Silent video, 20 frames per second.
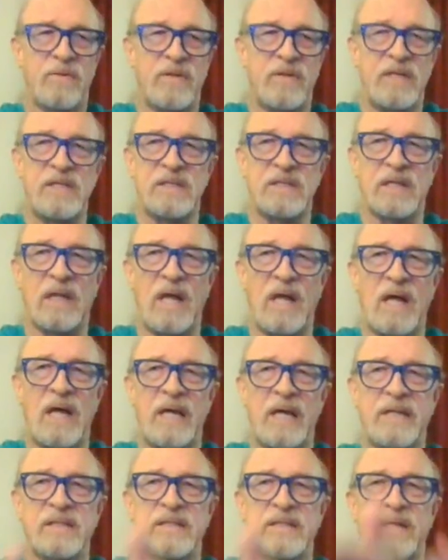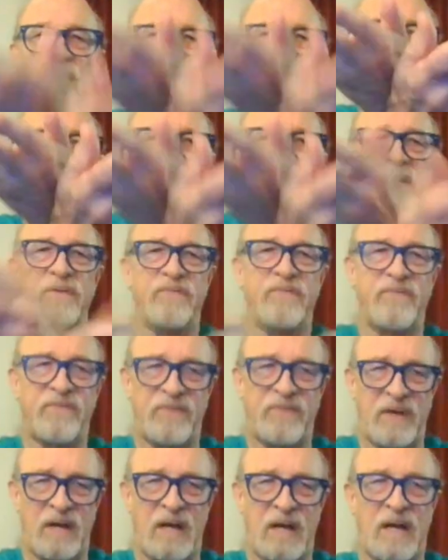These lines that we
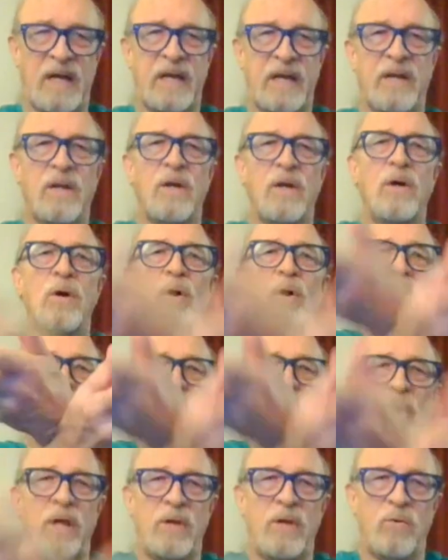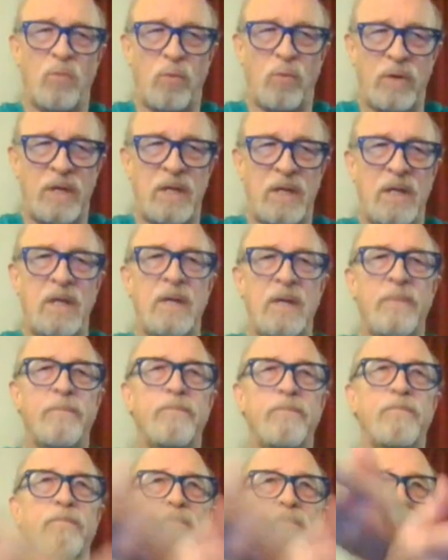define when we
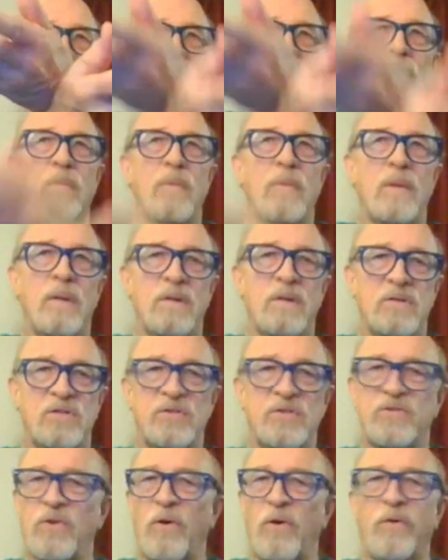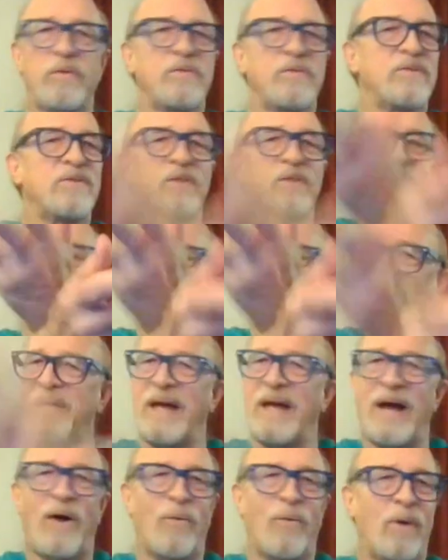start Silam
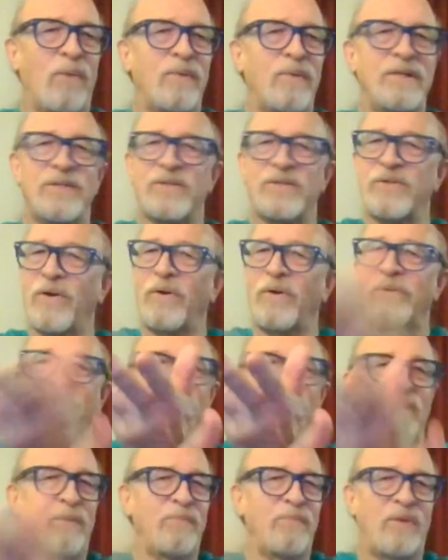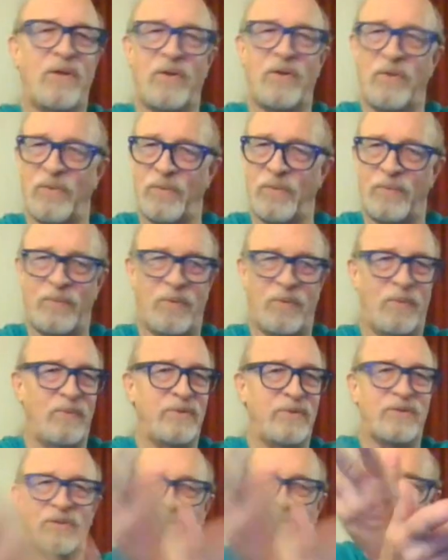Tao, when we start Chun,
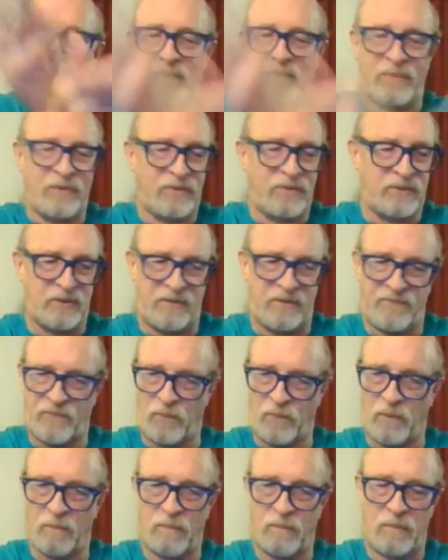when we start Build Z form.